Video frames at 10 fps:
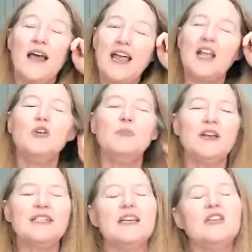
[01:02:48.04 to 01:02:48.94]
and I know
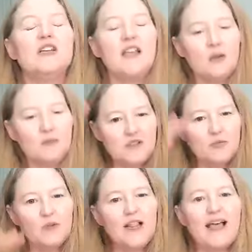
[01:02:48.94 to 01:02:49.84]
meditation helps
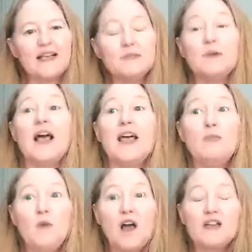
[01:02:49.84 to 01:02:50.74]
you relax, but I
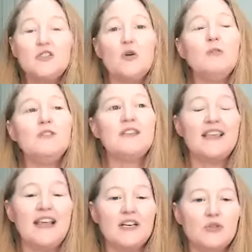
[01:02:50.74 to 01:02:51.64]
got to almost
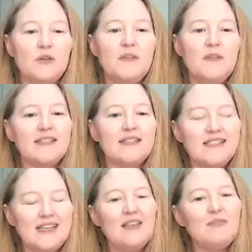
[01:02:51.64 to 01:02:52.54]
like that dreamlike
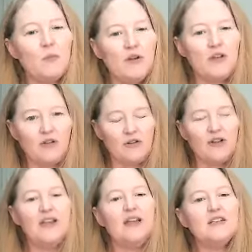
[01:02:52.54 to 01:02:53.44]
state where you're
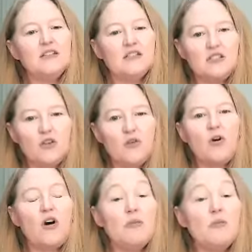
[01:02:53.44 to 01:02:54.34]
just so
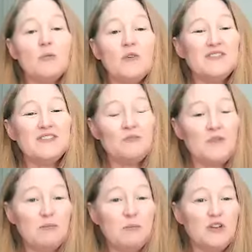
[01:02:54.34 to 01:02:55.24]
calm, you almost
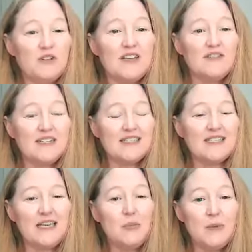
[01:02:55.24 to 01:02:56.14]
can put yourself to
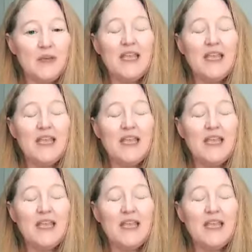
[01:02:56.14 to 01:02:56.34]
sleep.